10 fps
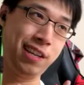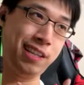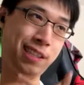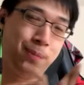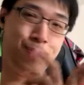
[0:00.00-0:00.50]

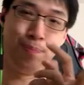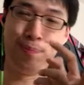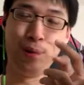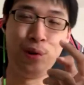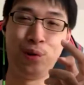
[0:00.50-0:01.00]

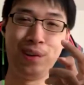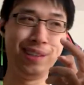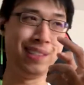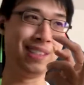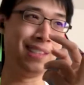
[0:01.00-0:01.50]

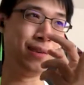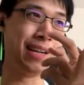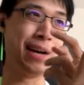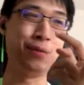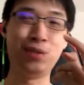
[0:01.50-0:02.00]
exploring, well,
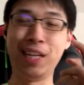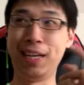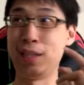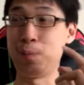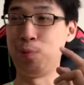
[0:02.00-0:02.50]
I wouldn't say
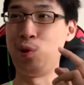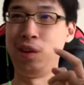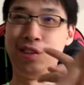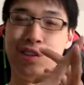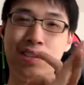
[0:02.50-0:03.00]

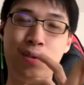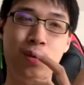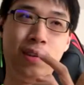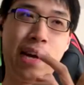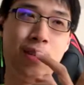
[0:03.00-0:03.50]
exploring, just
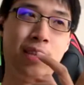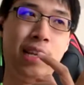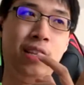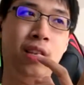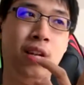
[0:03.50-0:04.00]
going out
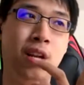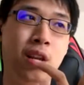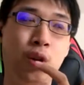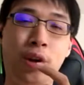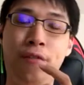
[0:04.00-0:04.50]
and
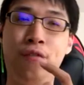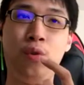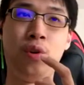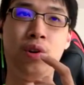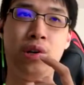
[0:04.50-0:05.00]
looking
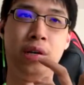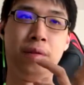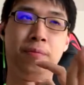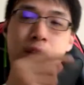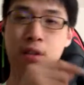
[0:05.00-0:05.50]

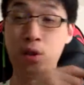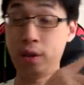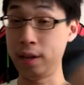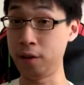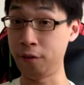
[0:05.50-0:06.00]

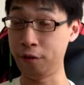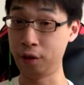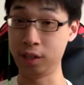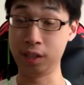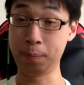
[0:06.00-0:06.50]
out for
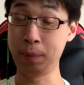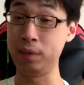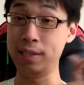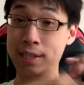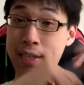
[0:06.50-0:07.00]
the
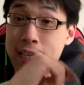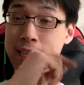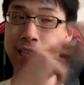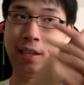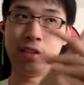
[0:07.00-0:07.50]

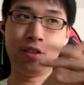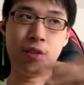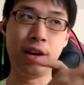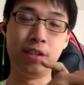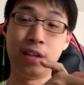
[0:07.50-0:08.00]
conspiracy,
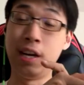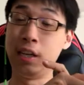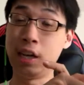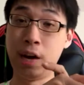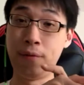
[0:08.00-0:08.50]
trying to
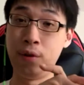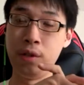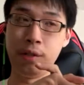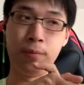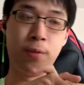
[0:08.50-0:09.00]

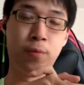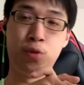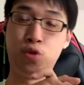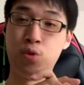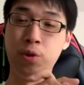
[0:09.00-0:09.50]
uncover the
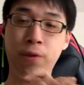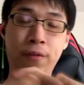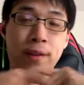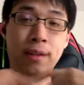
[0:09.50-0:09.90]
truth.